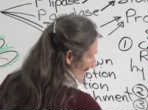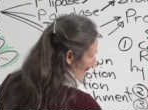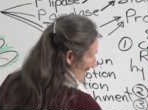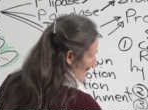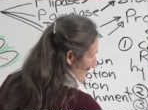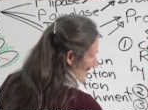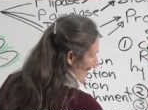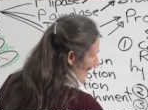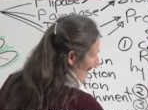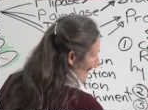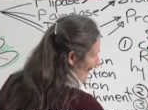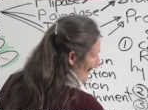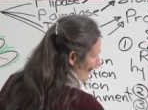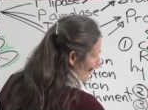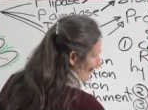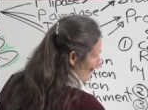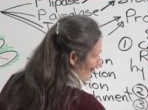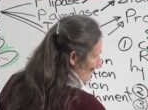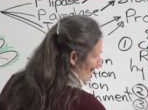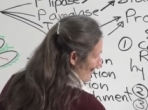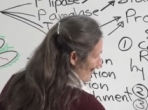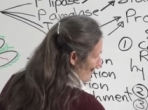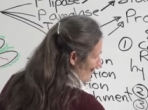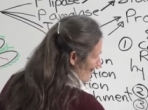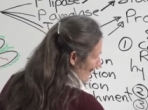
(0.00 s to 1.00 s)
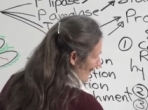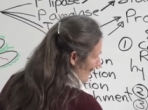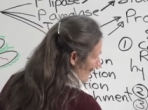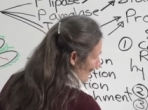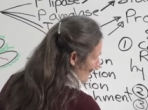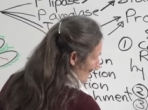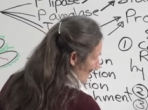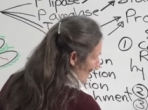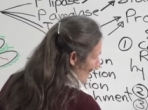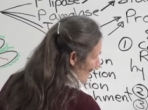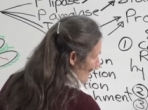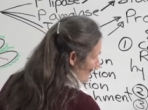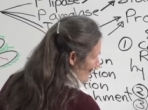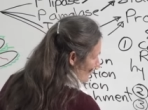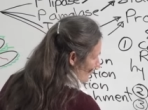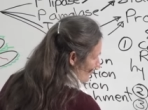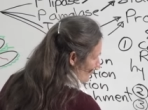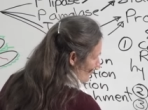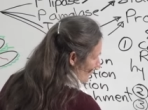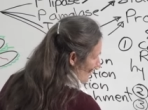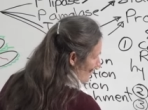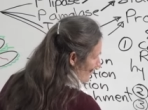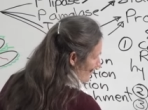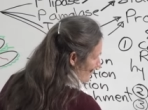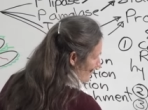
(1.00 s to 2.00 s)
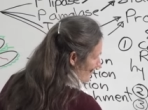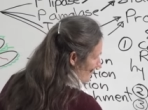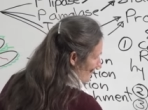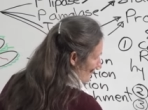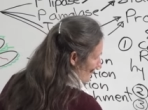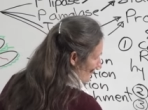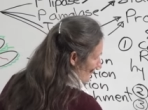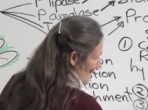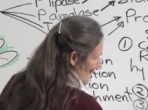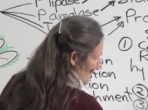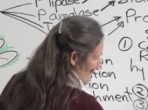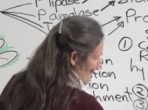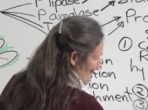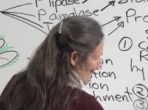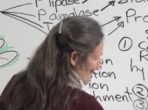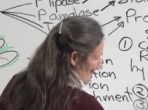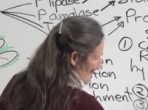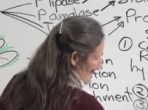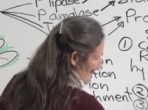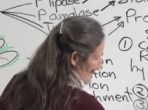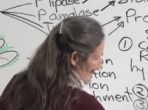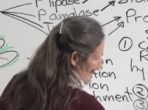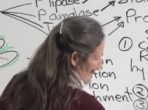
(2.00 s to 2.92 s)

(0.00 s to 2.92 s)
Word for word: and aloe vera has a growth stimulant.